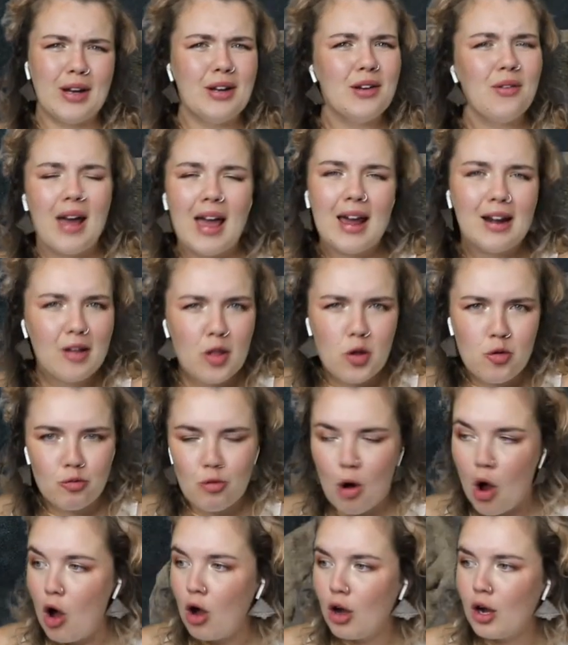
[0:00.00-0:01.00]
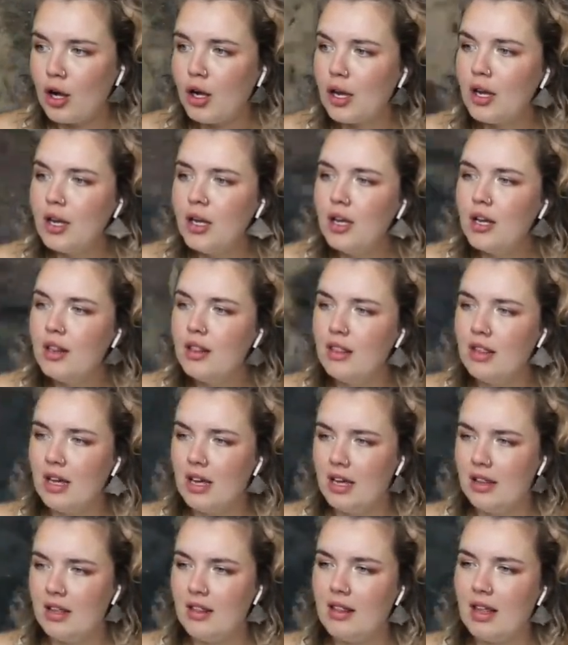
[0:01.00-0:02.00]
No, I had another rock there
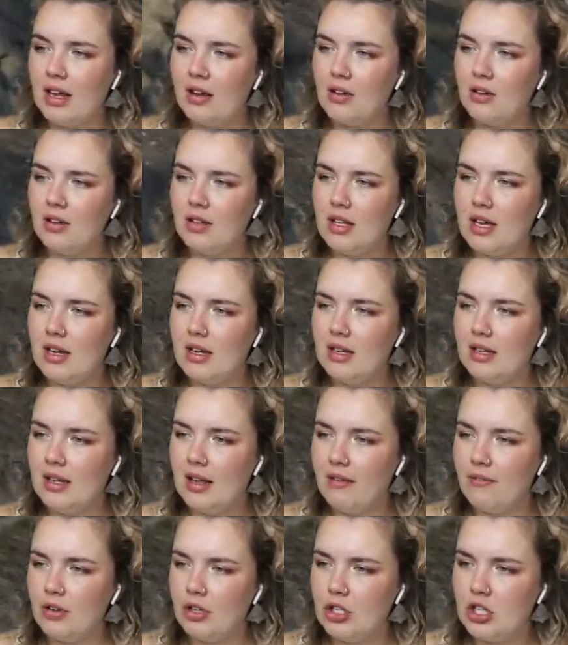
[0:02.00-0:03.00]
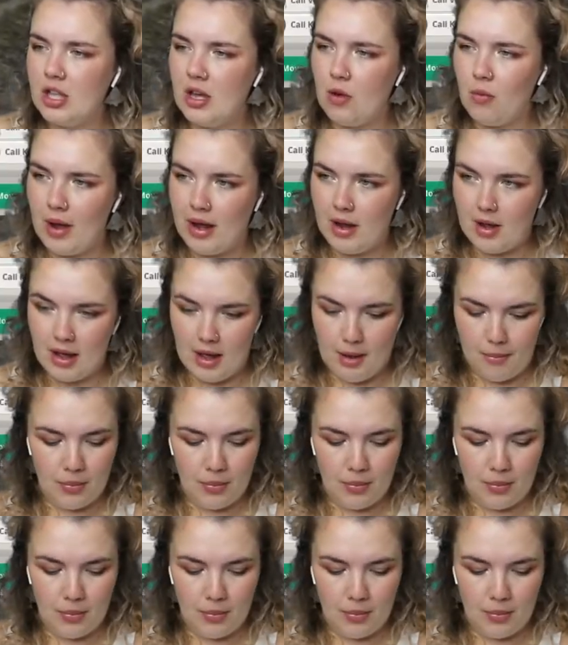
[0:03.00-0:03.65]
that they could then leverage their way up